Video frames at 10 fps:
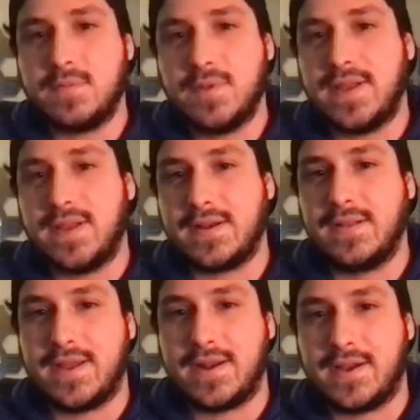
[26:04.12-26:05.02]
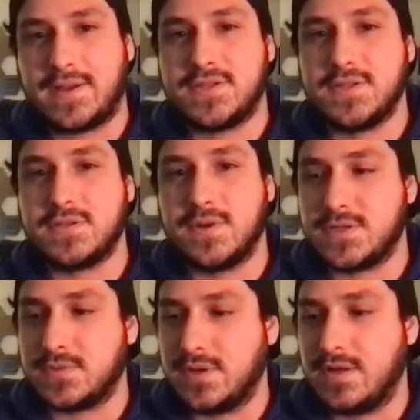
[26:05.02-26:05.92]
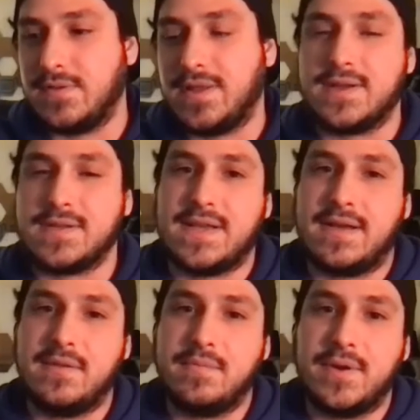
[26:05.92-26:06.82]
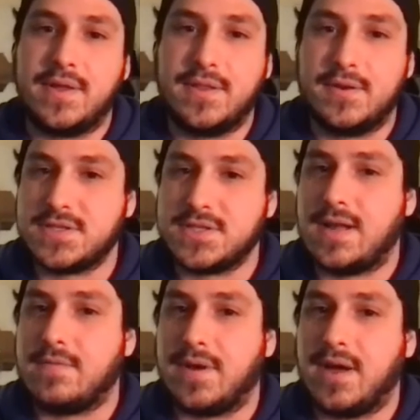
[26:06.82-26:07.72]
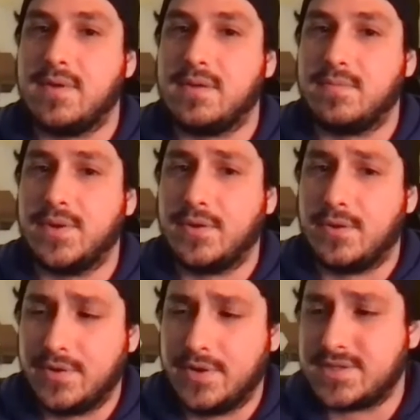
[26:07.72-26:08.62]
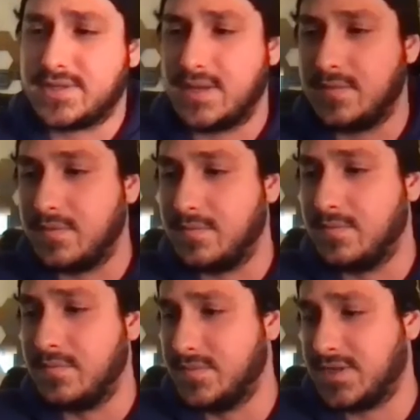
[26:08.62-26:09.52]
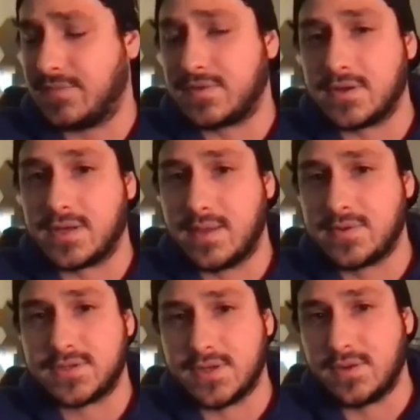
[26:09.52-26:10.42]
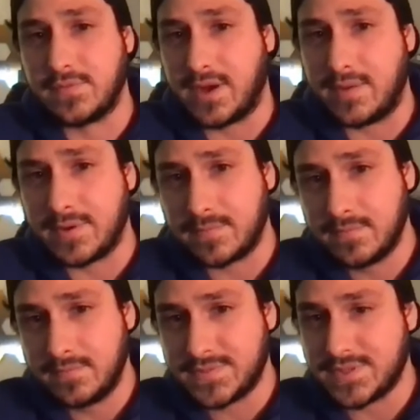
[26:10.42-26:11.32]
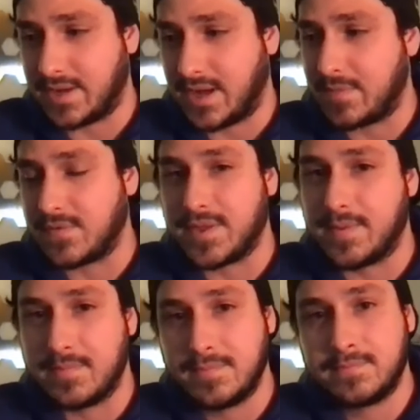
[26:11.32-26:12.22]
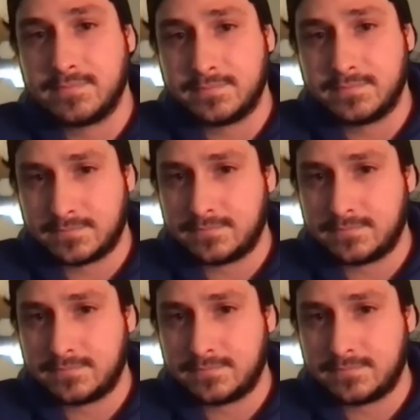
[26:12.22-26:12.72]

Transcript: be like an Atlanta Hawks situation where you have a lot of talent, but they're just not vibing. But the Hornets seem to have good chemistry and they're vibing. So happy for them.